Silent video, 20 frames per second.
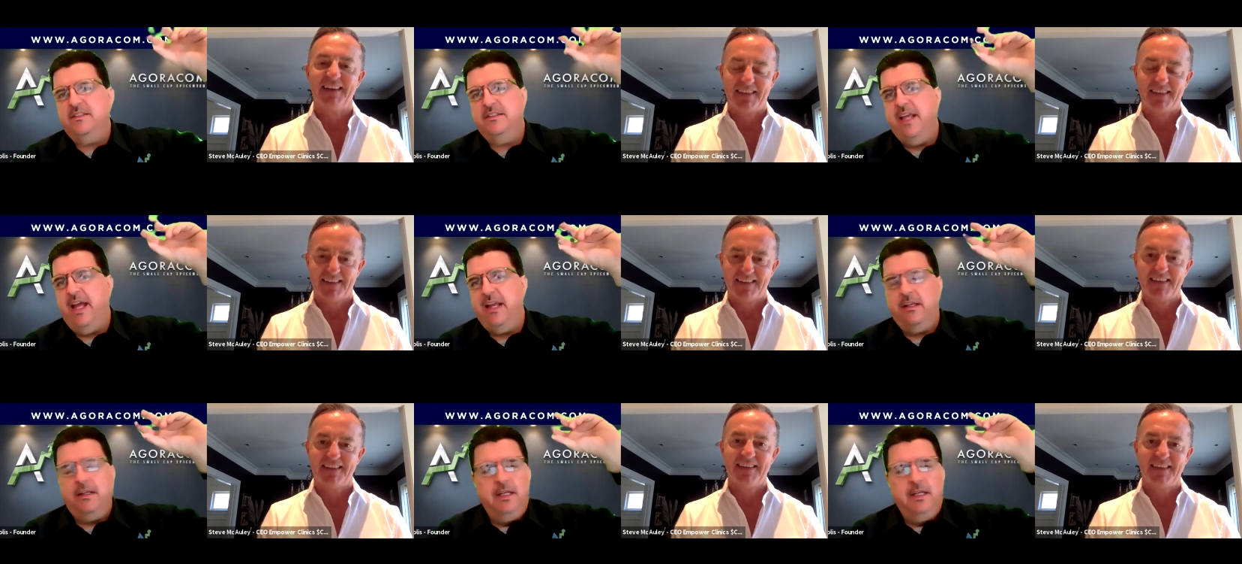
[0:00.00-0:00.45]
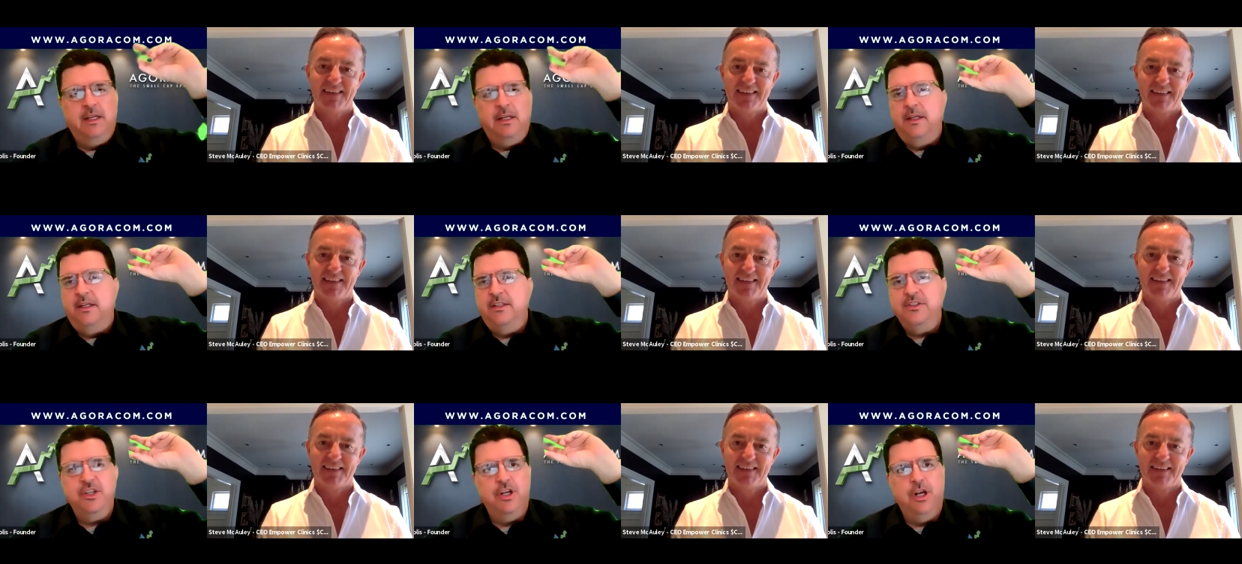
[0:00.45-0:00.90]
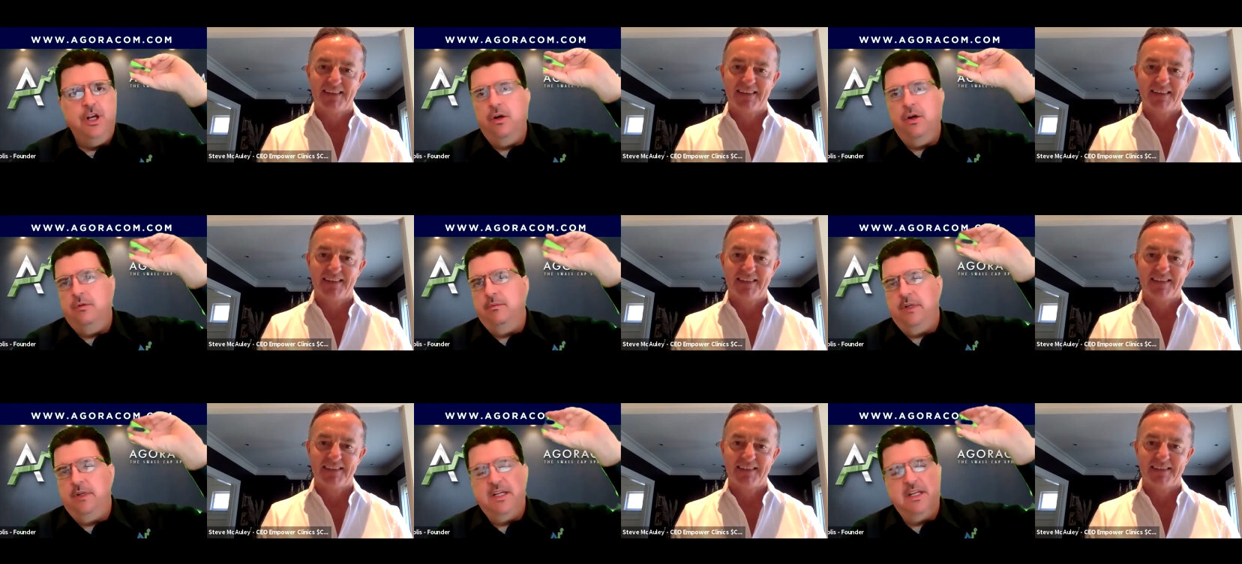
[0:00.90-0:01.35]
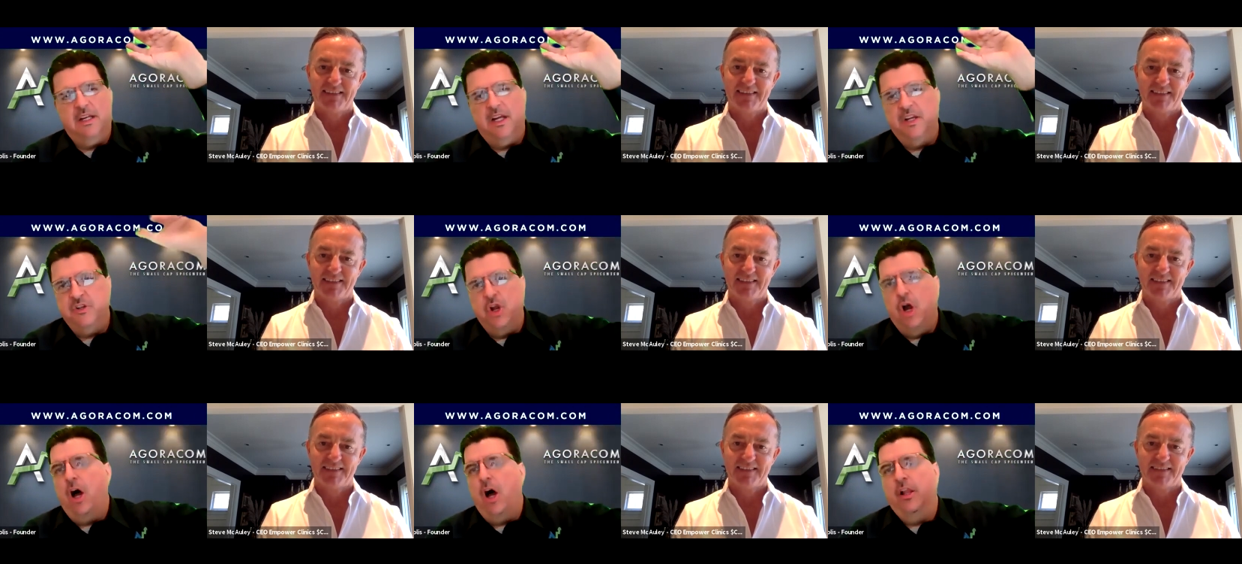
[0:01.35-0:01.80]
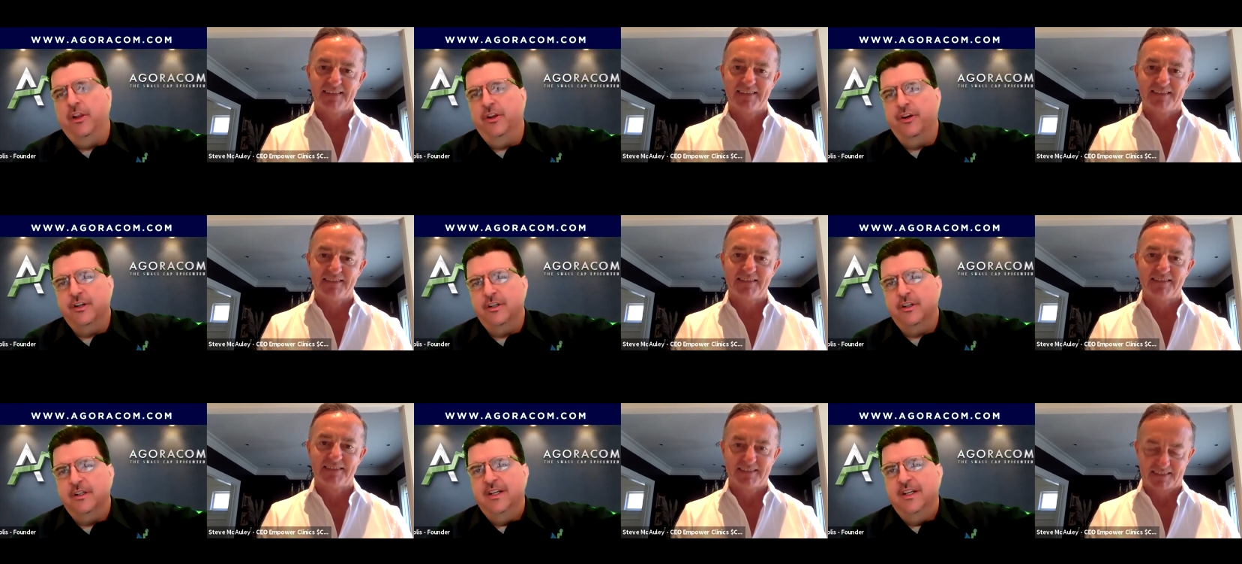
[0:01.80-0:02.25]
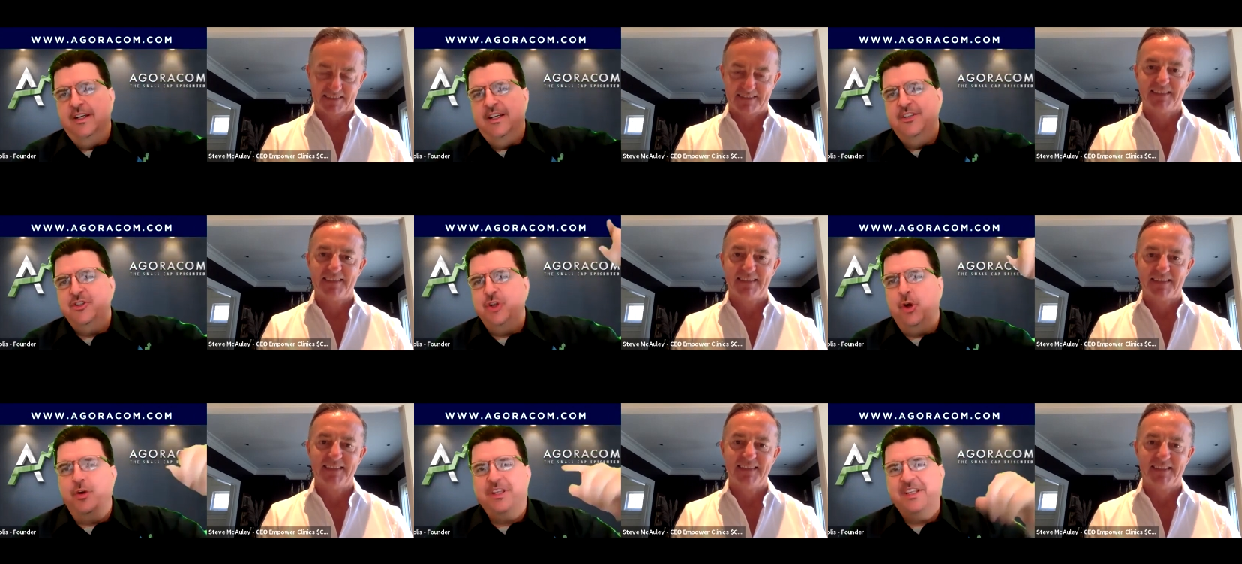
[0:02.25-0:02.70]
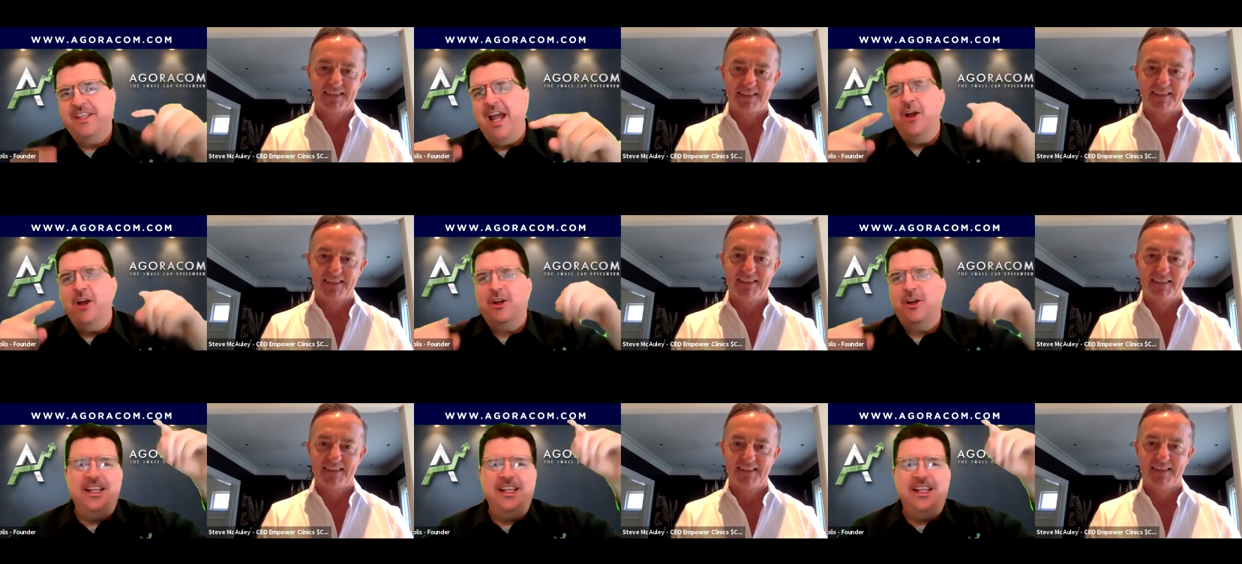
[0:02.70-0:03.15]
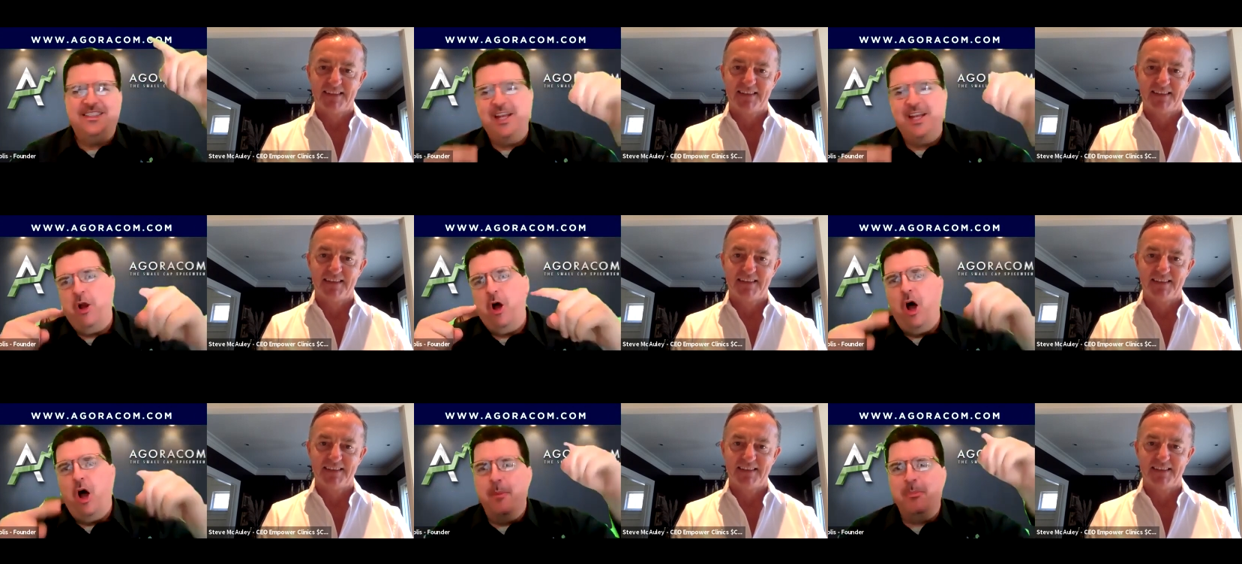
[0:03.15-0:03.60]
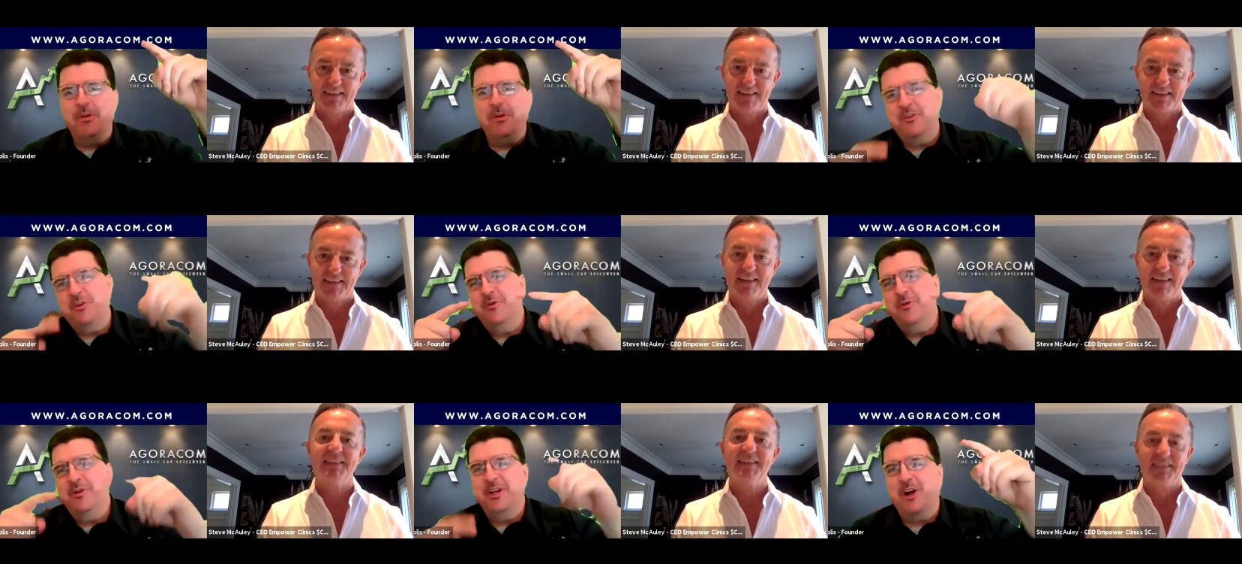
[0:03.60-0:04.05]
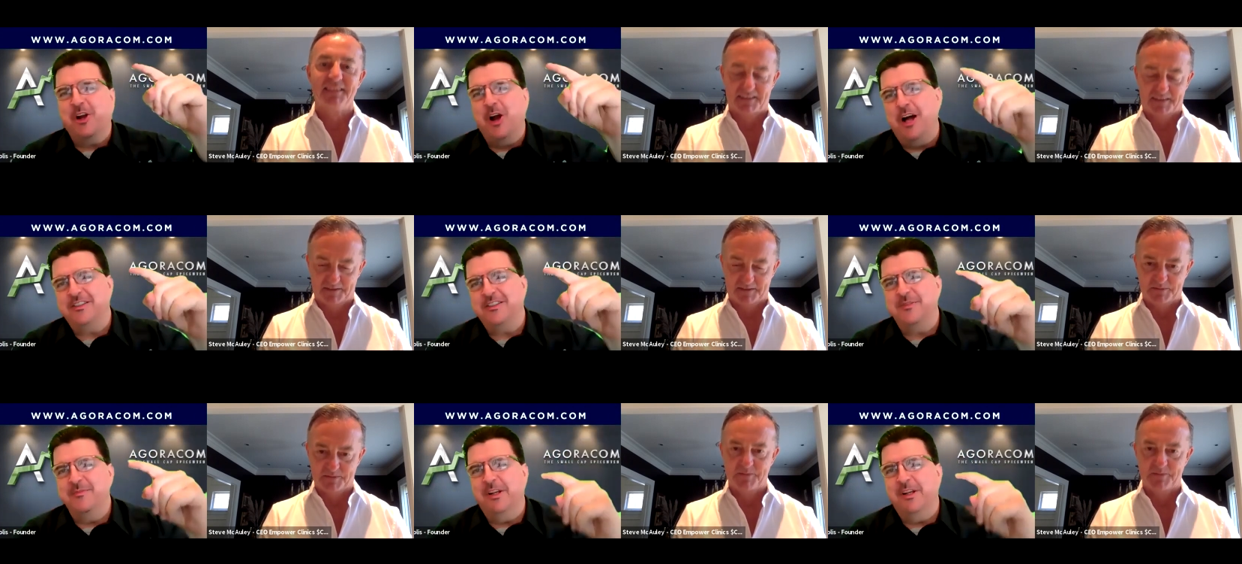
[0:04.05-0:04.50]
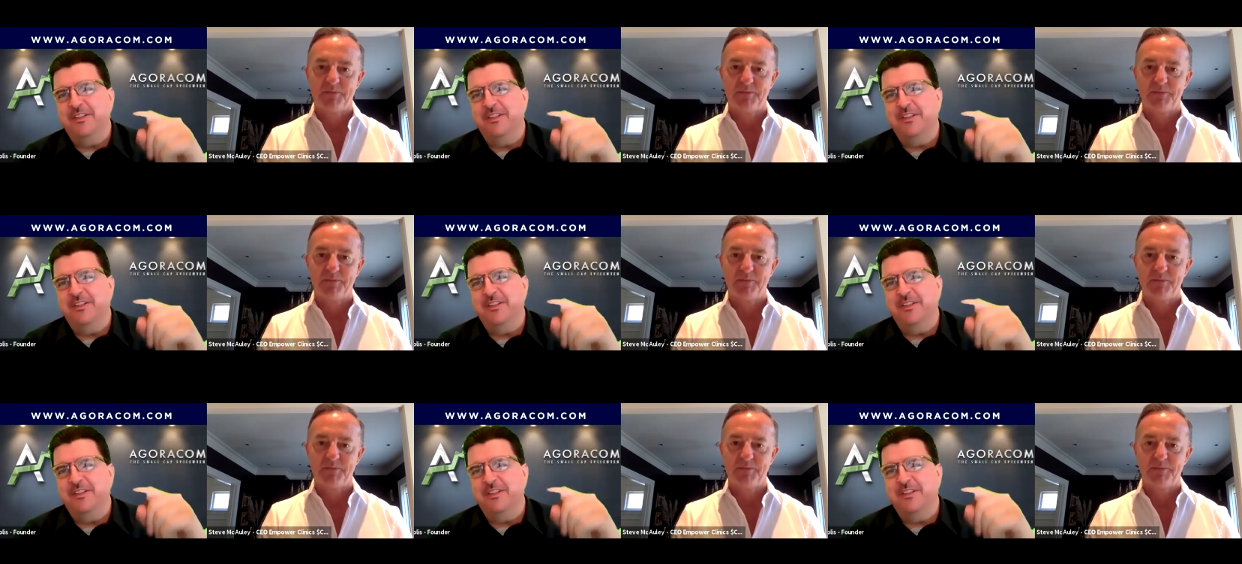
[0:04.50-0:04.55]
Speaker 1: yeah. is at, you know, uh, a dollar. So it calculates that opportunity cost in the